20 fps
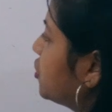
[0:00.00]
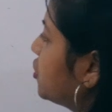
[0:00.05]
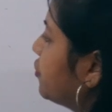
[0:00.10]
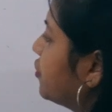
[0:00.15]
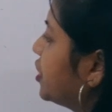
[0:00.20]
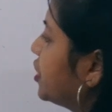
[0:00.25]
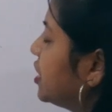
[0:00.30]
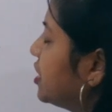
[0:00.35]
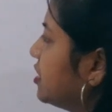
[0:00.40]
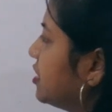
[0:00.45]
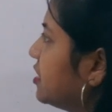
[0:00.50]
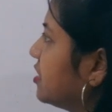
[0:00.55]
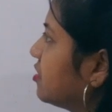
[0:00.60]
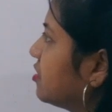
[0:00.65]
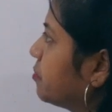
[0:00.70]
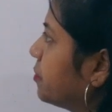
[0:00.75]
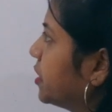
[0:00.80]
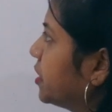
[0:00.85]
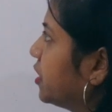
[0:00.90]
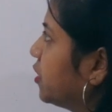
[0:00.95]
dividend this
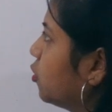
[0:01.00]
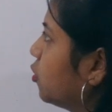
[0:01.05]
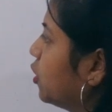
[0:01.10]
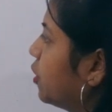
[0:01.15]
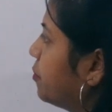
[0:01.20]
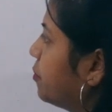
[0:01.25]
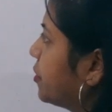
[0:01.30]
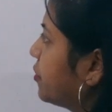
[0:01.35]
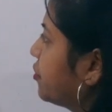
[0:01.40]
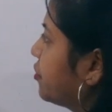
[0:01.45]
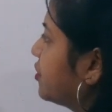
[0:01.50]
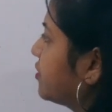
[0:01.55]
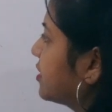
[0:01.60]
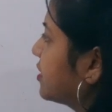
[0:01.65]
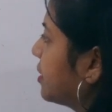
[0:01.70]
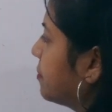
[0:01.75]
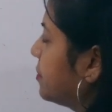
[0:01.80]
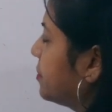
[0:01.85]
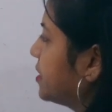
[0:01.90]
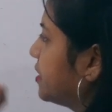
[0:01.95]
particular preference
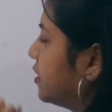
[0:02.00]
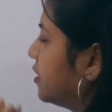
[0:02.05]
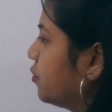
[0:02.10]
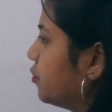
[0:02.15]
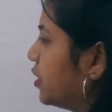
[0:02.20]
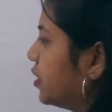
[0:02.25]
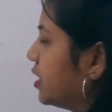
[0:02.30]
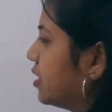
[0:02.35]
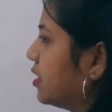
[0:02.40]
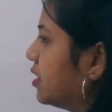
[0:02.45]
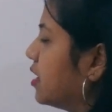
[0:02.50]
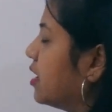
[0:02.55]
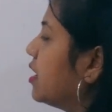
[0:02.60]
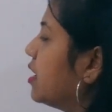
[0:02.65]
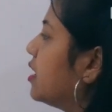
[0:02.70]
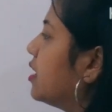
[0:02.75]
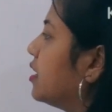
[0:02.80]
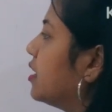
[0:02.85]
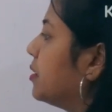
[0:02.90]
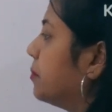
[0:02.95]
capital will
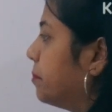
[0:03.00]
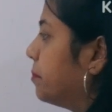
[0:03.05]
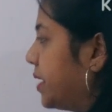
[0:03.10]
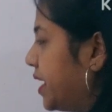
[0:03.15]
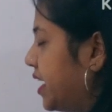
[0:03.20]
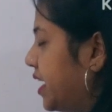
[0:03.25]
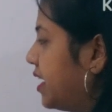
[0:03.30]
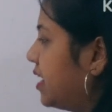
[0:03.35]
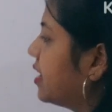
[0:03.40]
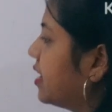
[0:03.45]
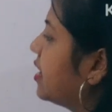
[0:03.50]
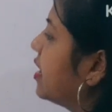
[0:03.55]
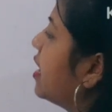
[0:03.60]
pay,